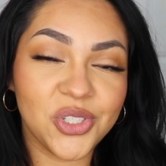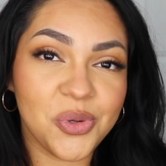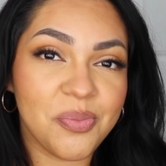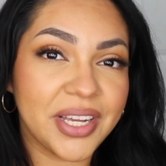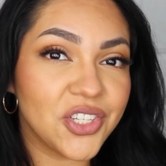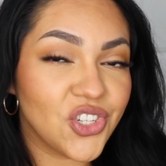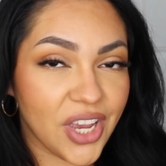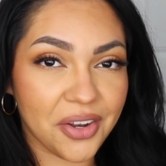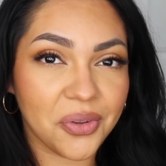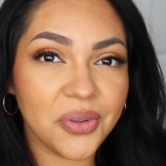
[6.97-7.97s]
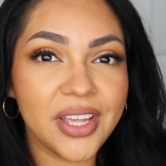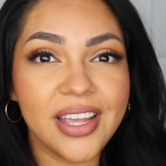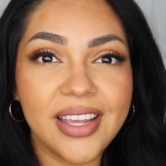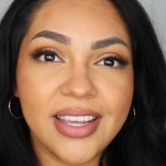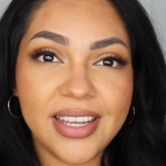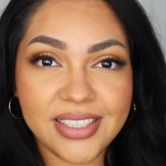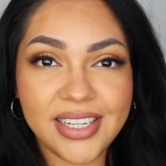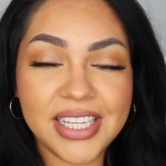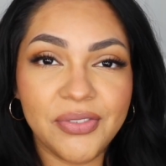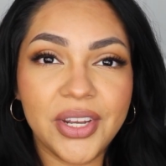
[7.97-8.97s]
to my channel. In
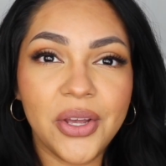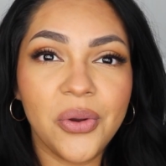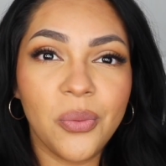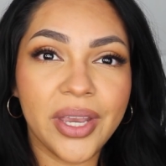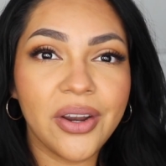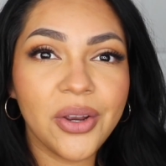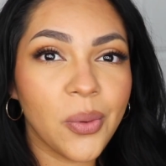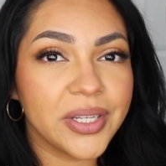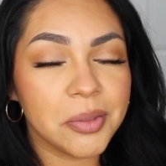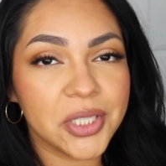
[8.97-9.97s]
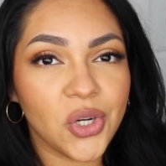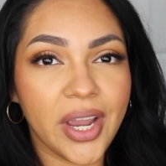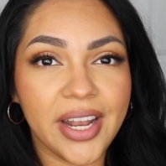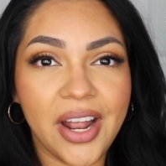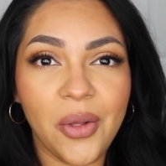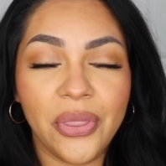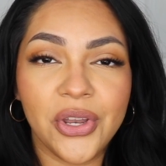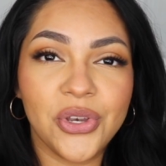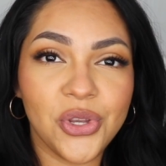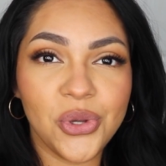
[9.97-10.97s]
today's video we are going to be trying out
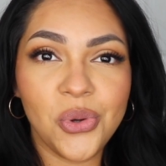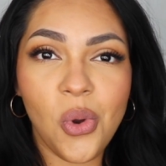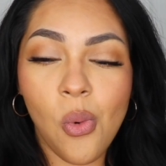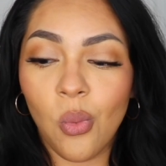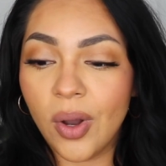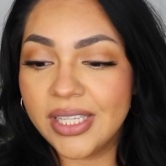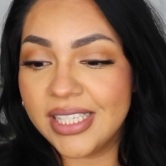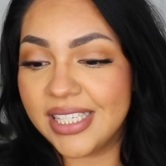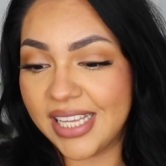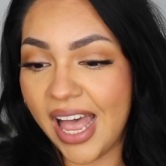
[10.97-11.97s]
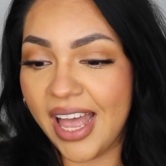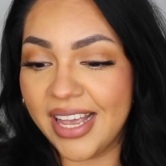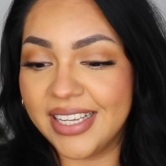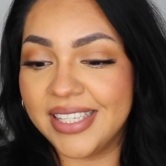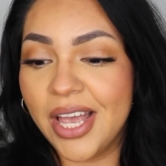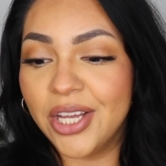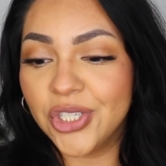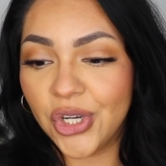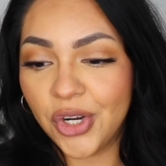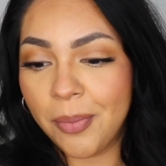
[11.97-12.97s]
the new One Size
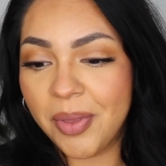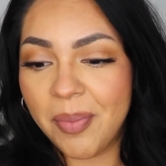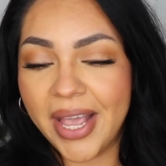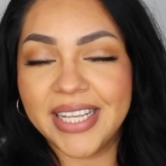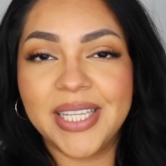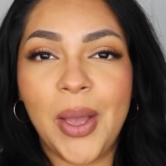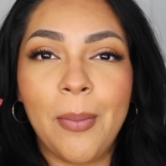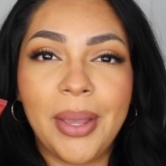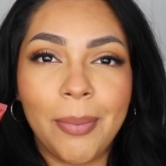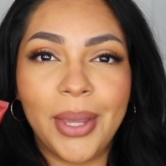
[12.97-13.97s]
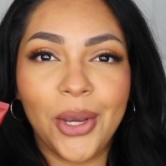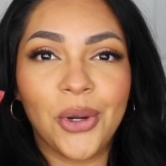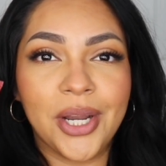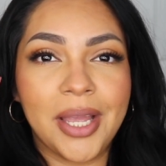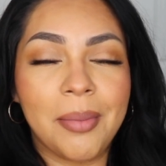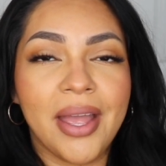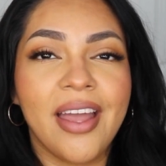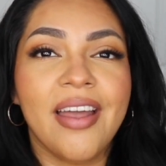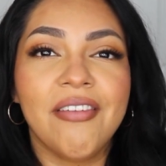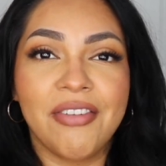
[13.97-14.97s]
Turn Up the Base BB Cream
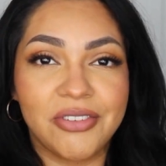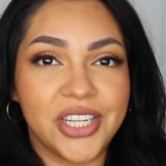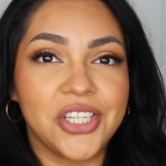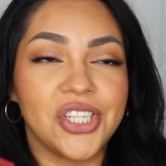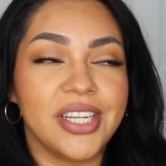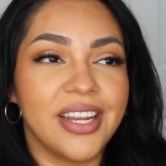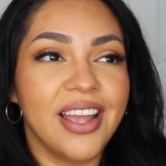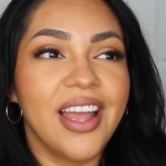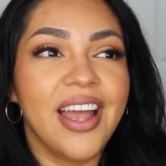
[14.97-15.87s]
foundation.